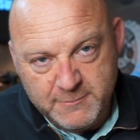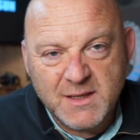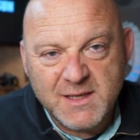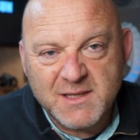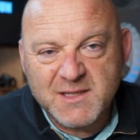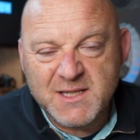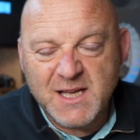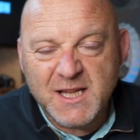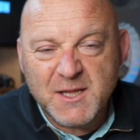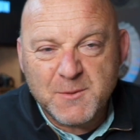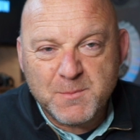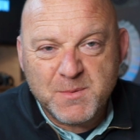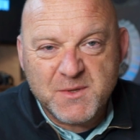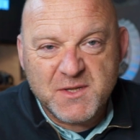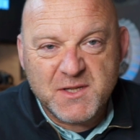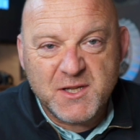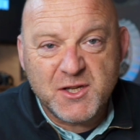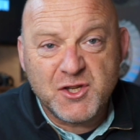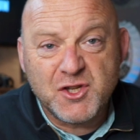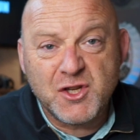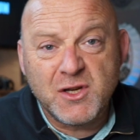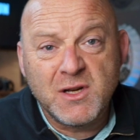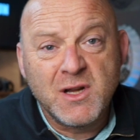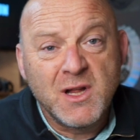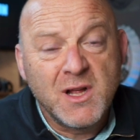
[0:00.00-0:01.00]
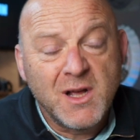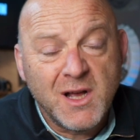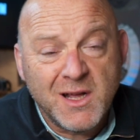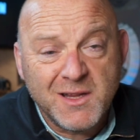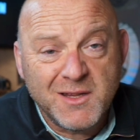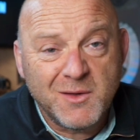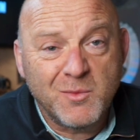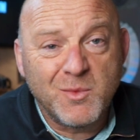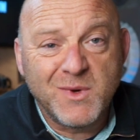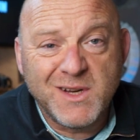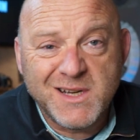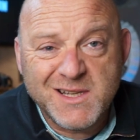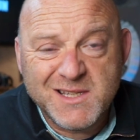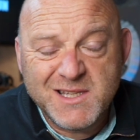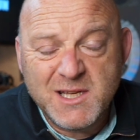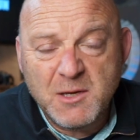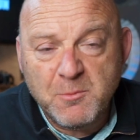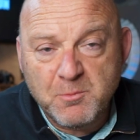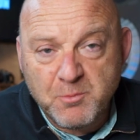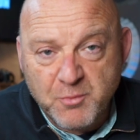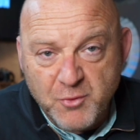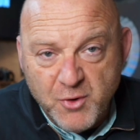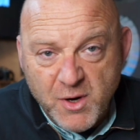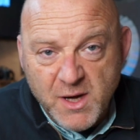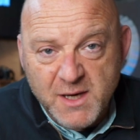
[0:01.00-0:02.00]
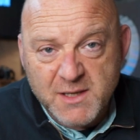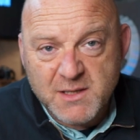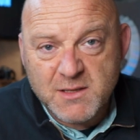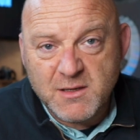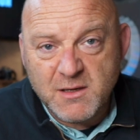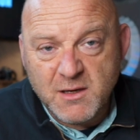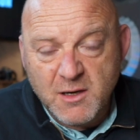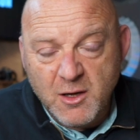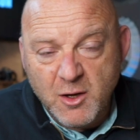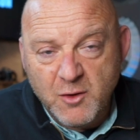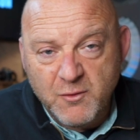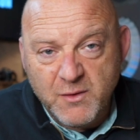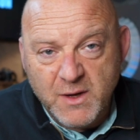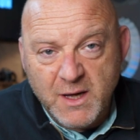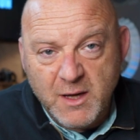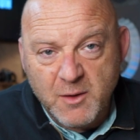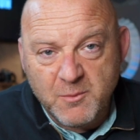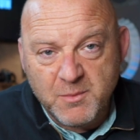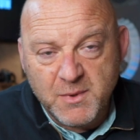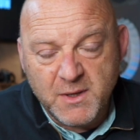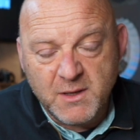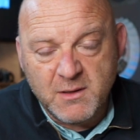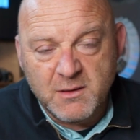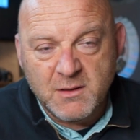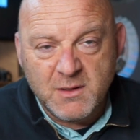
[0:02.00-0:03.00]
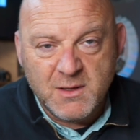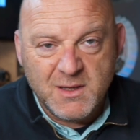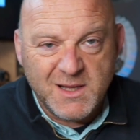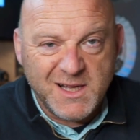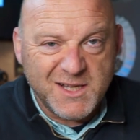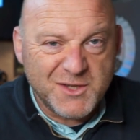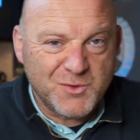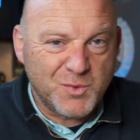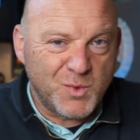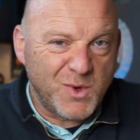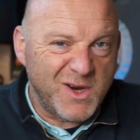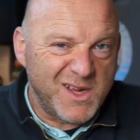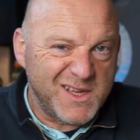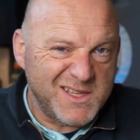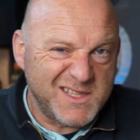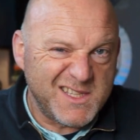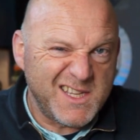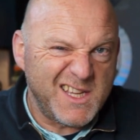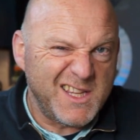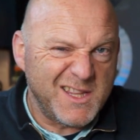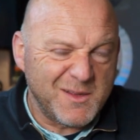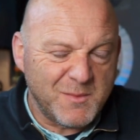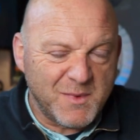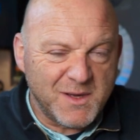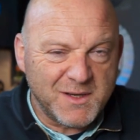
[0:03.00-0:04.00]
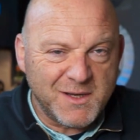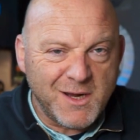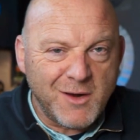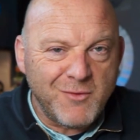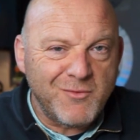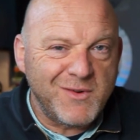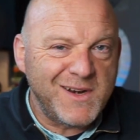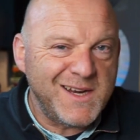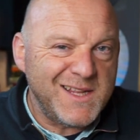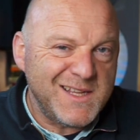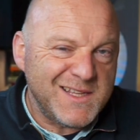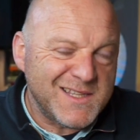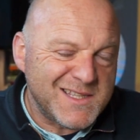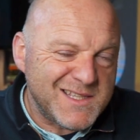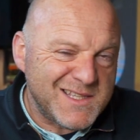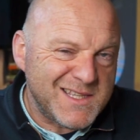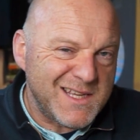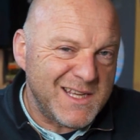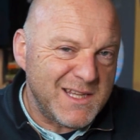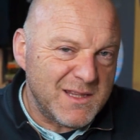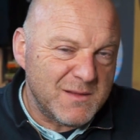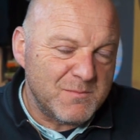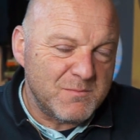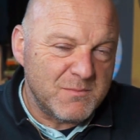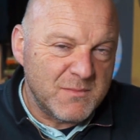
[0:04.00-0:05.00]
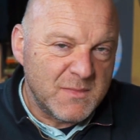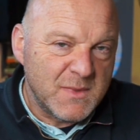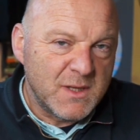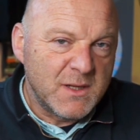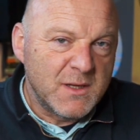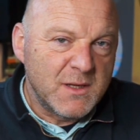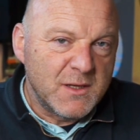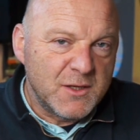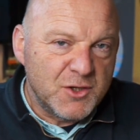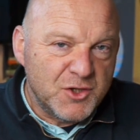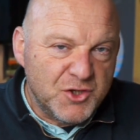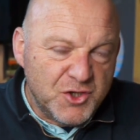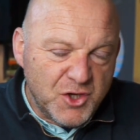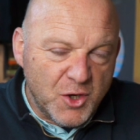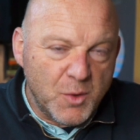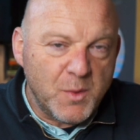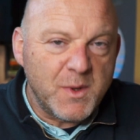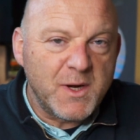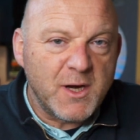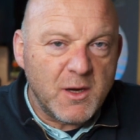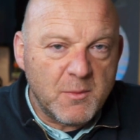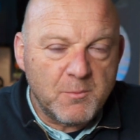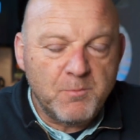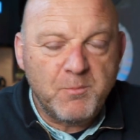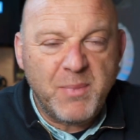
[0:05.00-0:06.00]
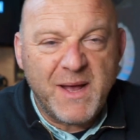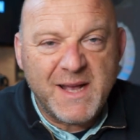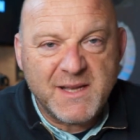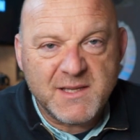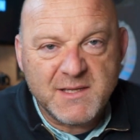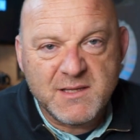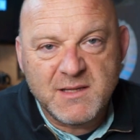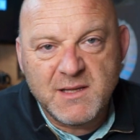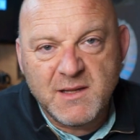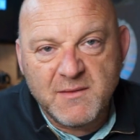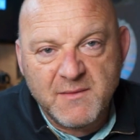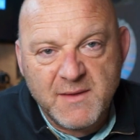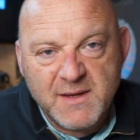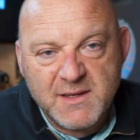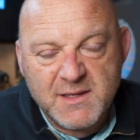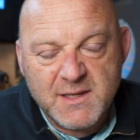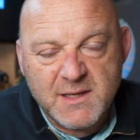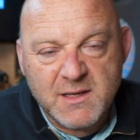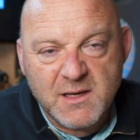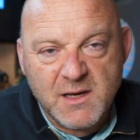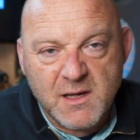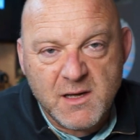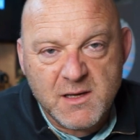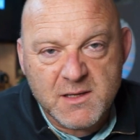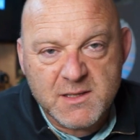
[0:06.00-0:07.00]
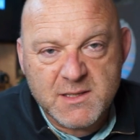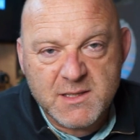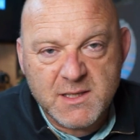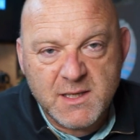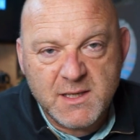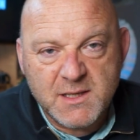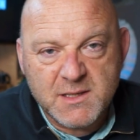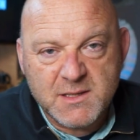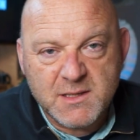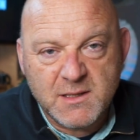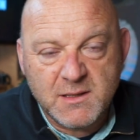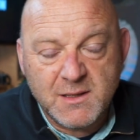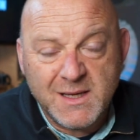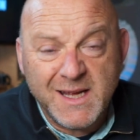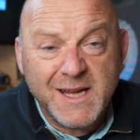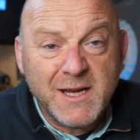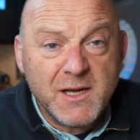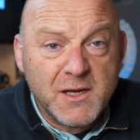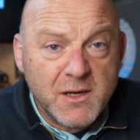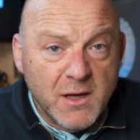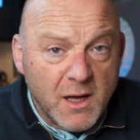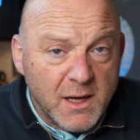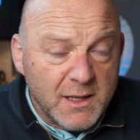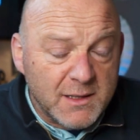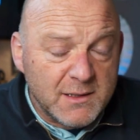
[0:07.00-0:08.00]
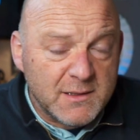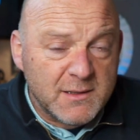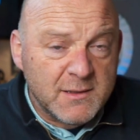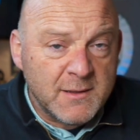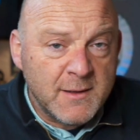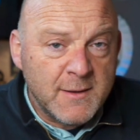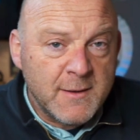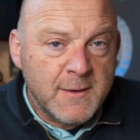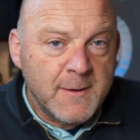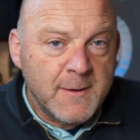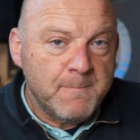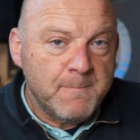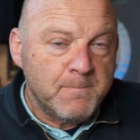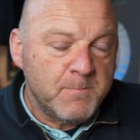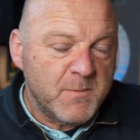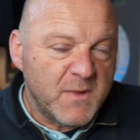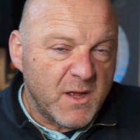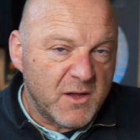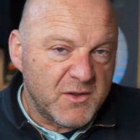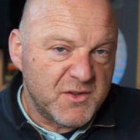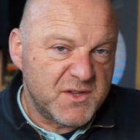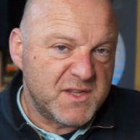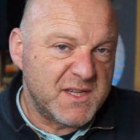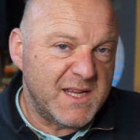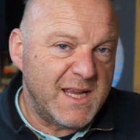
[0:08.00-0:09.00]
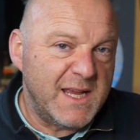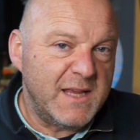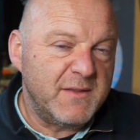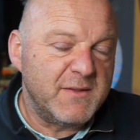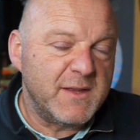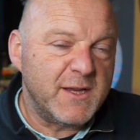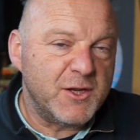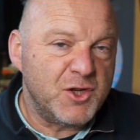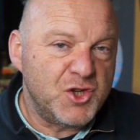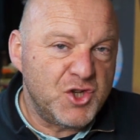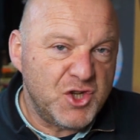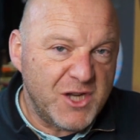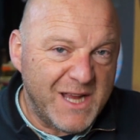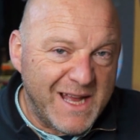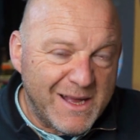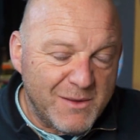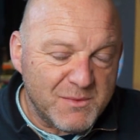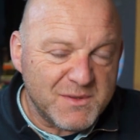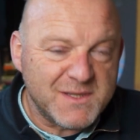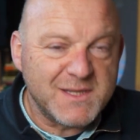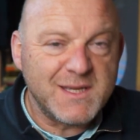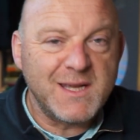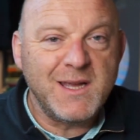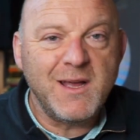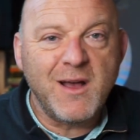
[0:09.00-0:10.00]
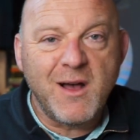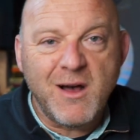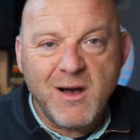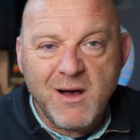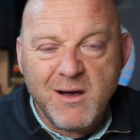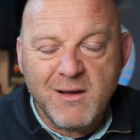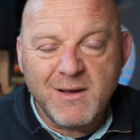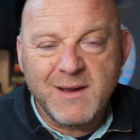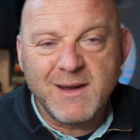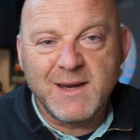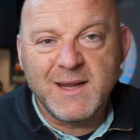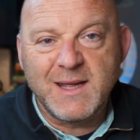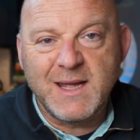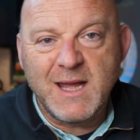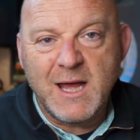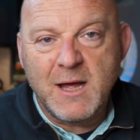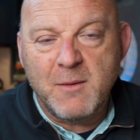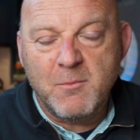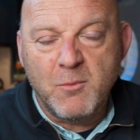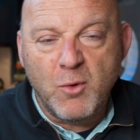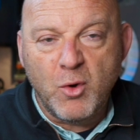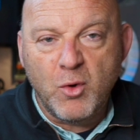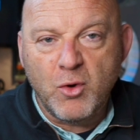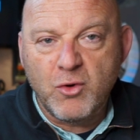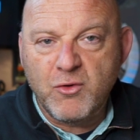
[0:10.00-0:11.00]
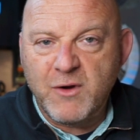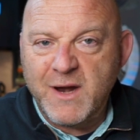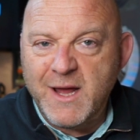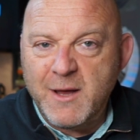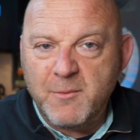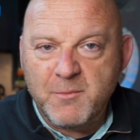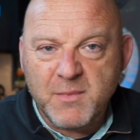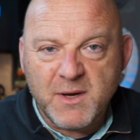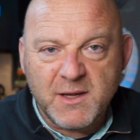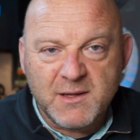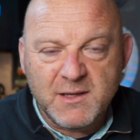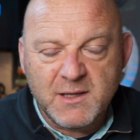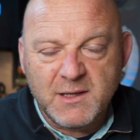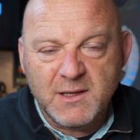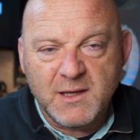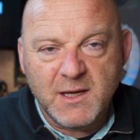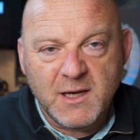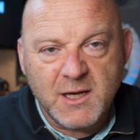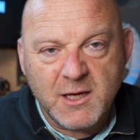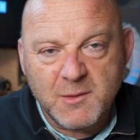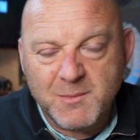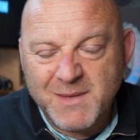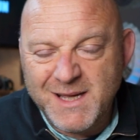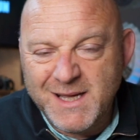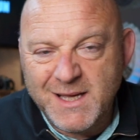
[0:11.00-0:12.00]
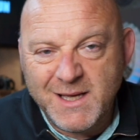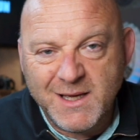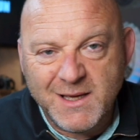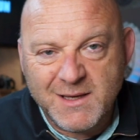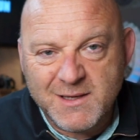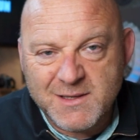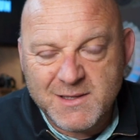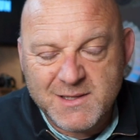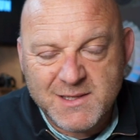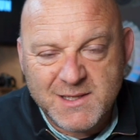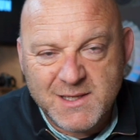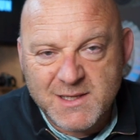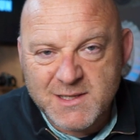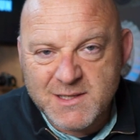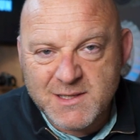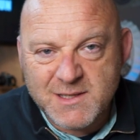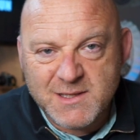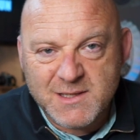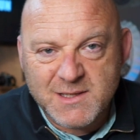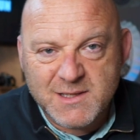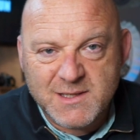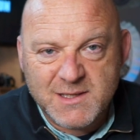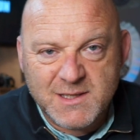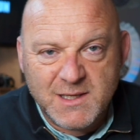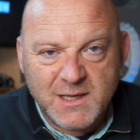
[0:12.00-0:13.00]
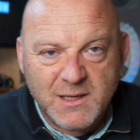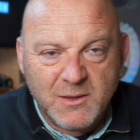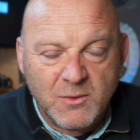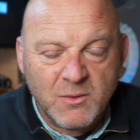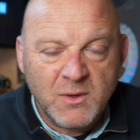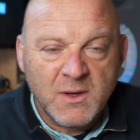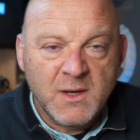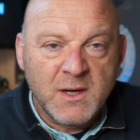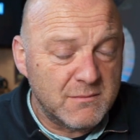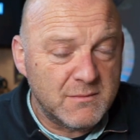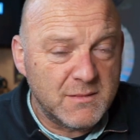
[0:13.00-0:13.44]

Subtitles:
In 10th position, I think we're going to see Brighton and Hove Albion. That's where I see them. I don't really see them doing it better than they did last season. In 9th, I see that Chelsea are going to get more ground, but I think they're going to be inconsistent still.